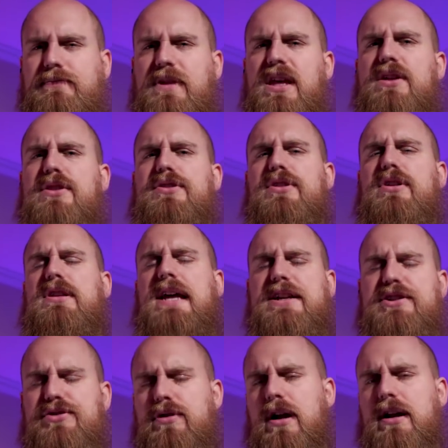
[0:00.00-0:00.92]
they're
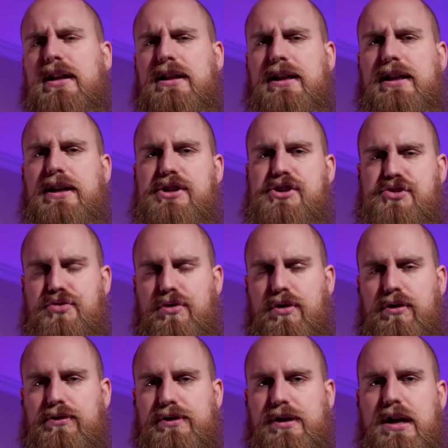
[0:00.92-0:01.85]
electronically
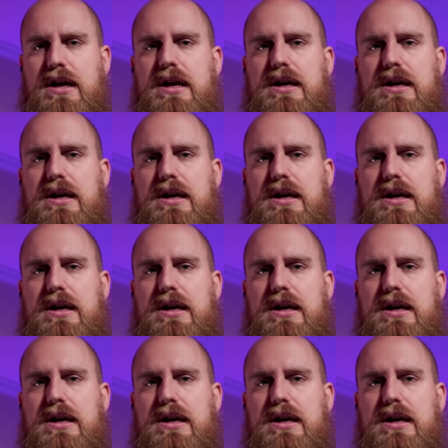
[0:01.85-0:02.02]
controlled.